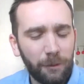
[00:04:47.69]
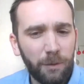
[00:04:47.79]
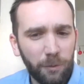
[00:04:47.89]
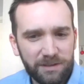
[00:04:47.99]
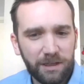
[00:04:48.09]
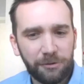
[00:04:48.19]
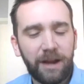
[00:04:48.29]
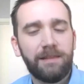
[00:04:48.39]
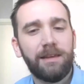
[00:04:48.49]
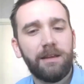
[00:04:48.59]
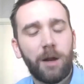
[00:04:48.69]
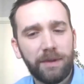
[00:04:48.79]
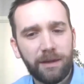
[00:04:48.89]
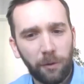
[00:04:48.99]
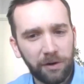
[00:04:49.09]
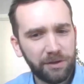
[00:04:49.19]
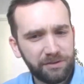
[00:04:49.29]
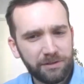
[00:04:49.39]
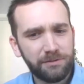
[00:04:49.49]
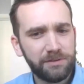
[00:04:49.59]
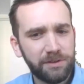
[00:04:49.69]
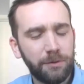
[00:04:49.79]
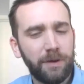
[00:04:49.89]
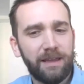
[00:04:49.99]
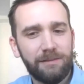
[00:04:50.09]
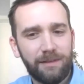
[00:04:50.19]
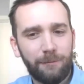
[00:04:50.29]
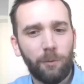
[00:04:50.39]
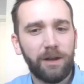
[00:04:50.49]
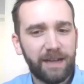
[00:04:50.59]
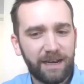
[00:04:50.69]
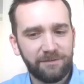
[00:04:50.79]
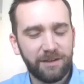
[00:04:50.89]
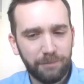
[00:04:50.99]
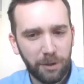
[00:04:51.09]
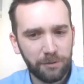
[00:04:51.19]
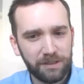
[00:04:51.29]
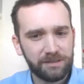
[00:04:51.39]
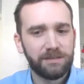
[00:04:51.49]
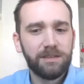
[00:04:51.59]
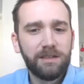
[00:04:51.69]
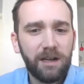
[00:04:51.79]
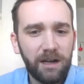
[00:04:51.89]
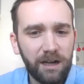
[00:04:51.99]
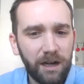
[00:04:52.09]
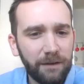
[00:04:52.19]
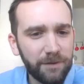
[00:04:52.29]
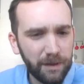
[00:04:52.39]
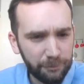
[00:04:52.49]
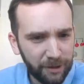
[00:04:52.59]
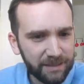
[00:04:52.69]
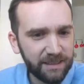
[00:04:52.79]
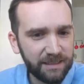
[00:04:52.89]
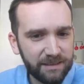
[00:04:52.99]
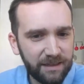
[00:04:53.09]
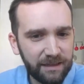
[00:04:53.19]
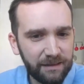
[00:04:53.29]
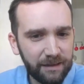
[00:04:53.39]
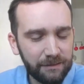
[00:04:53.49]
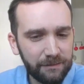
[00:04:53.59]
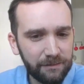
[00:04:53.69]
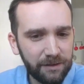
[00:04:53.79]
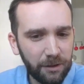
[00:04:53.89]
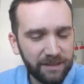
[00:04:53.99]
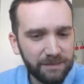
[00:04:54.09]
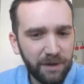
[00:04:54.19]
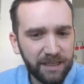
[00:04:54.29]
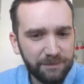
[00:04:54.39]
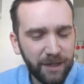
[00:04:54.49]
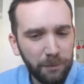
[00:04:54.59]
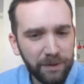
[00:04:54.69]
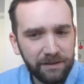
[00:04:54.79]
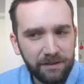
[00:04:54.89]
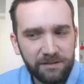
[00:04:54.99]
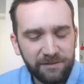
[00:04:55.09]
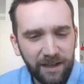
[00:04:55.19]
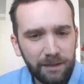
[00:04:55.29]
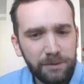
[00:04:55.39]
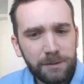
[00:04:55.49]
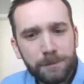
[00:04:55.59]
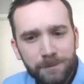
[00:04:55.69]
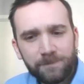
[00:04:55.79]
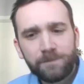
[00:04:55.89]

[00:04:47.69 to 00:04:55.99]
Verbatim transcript: Like, what was the grant that ARPA-E awarded you to do, and and what kind of component uh, of the process that that you know this money has been helping develop?